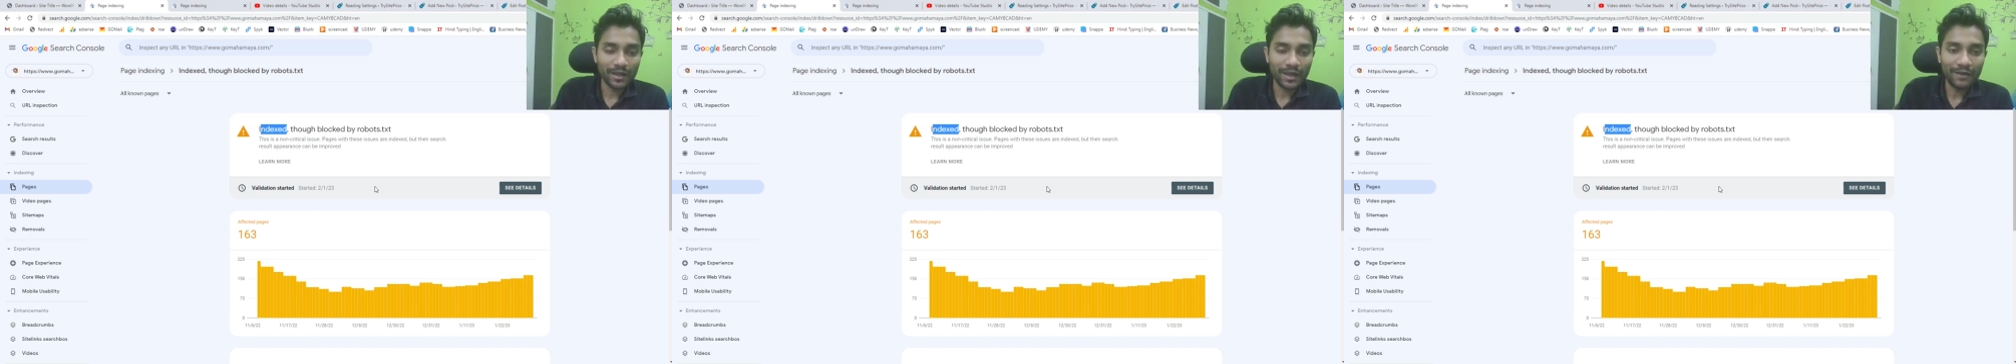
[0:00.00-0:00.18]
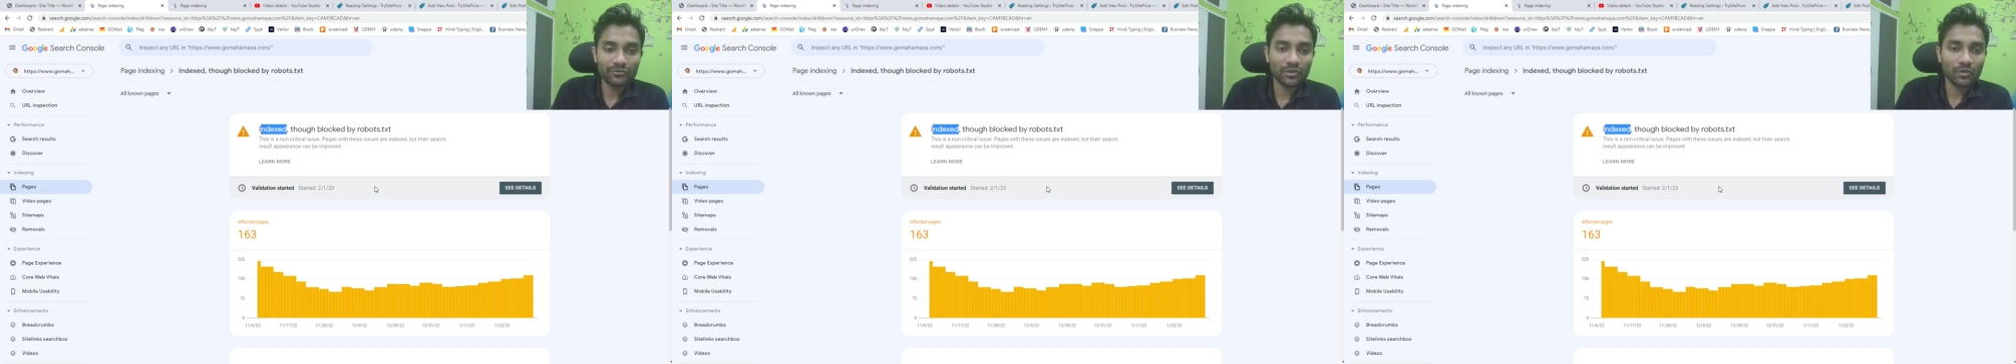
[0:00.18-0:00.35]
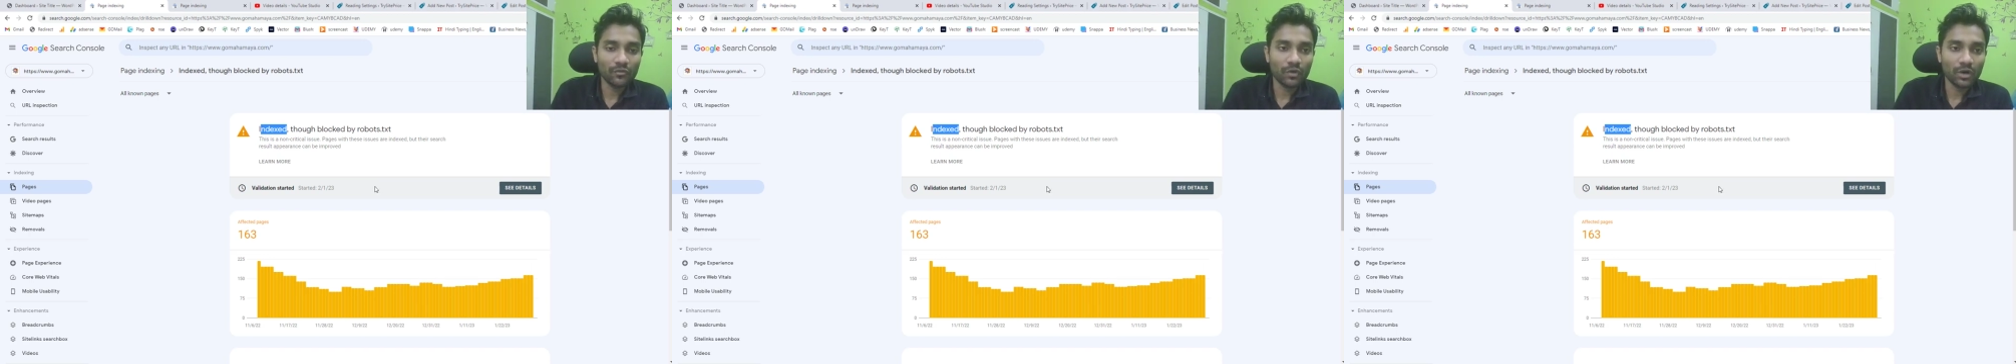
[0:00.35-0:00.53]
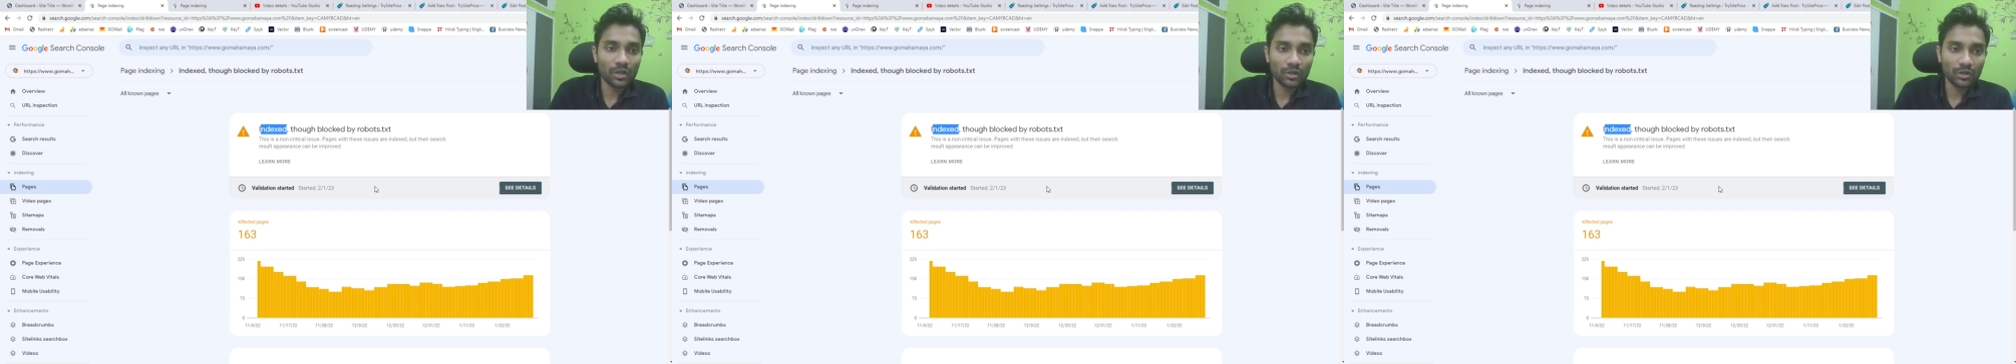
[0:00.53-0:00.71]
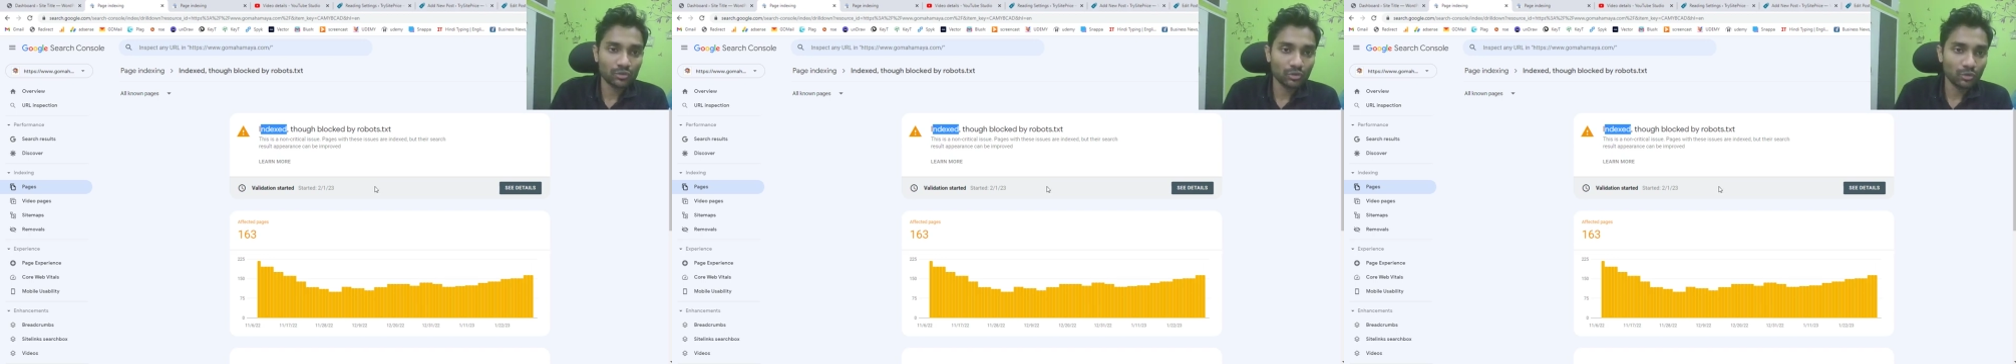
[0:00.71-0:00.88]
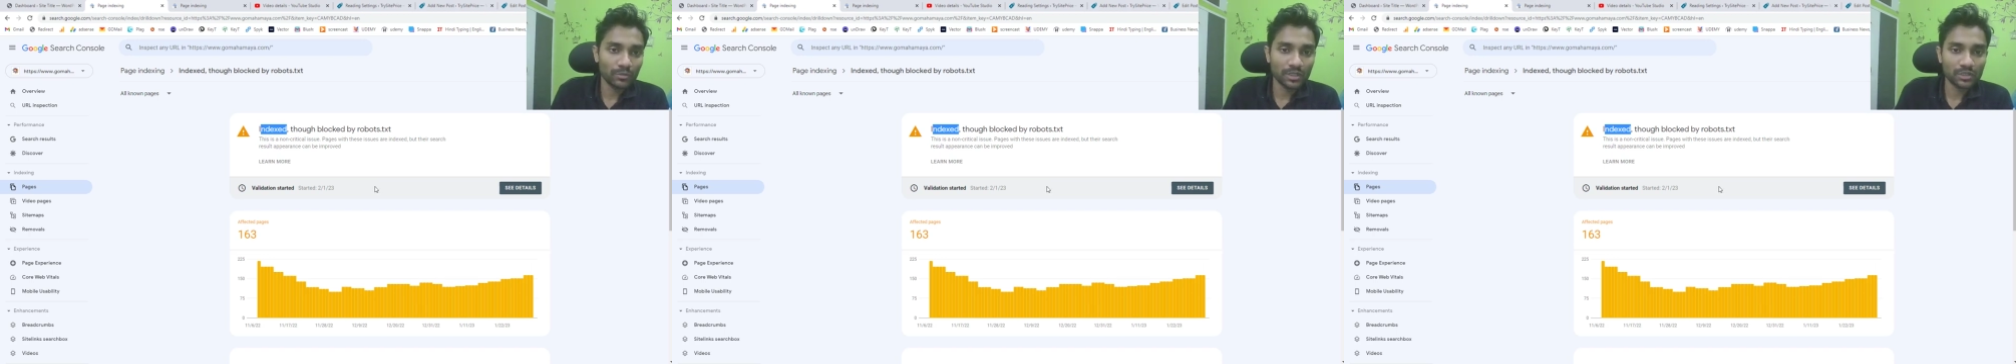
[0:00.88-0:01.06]
after one or
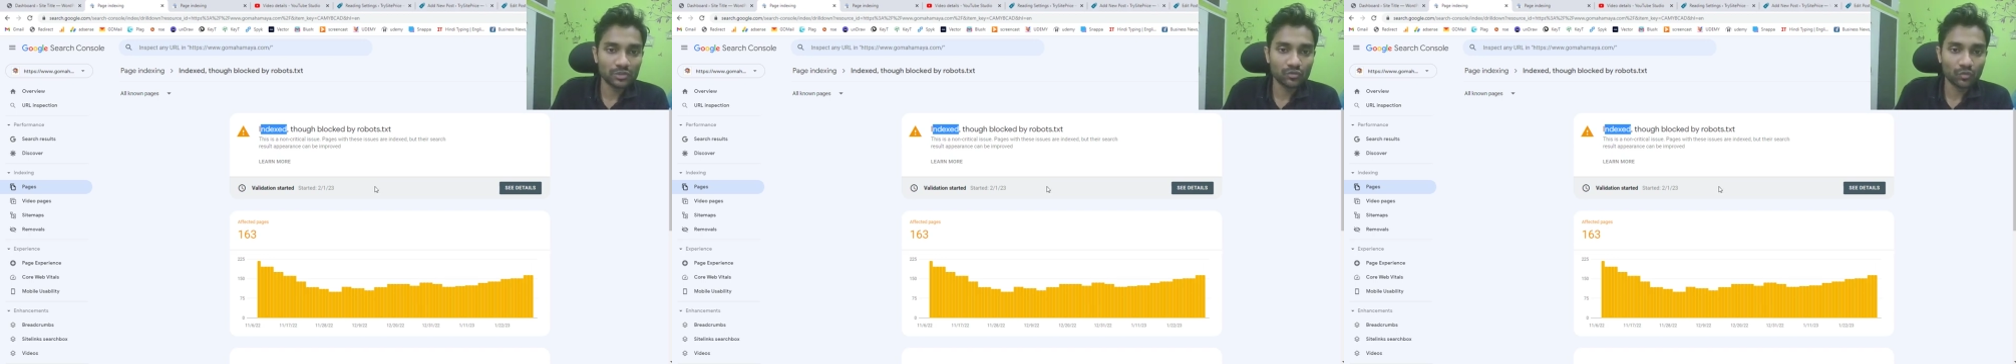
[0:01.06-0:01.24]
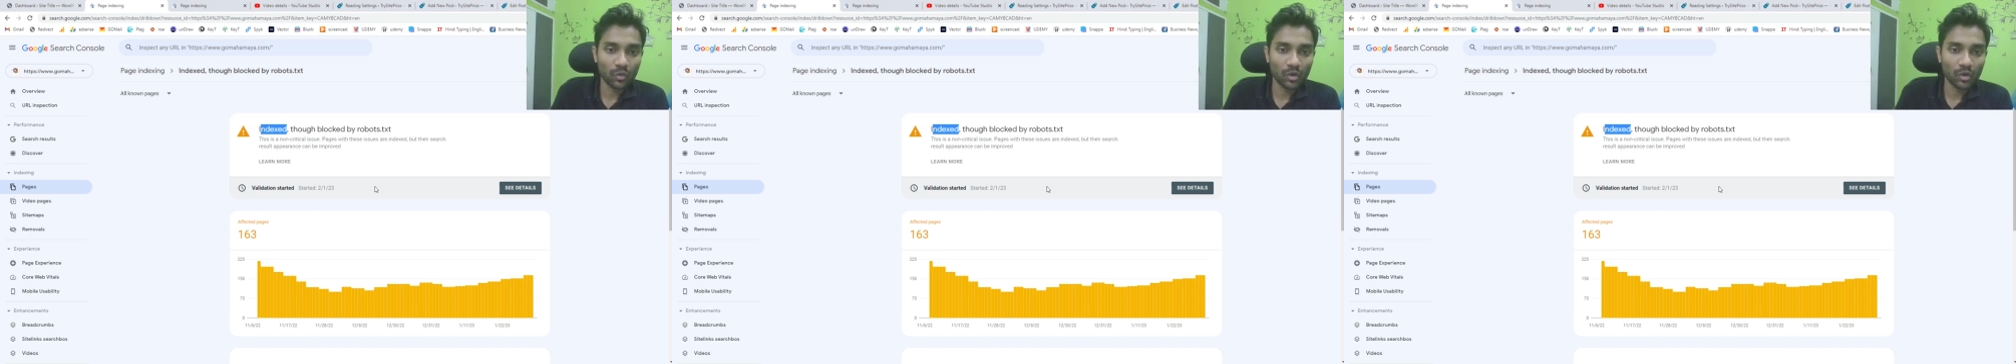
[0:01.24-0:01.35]
two minutes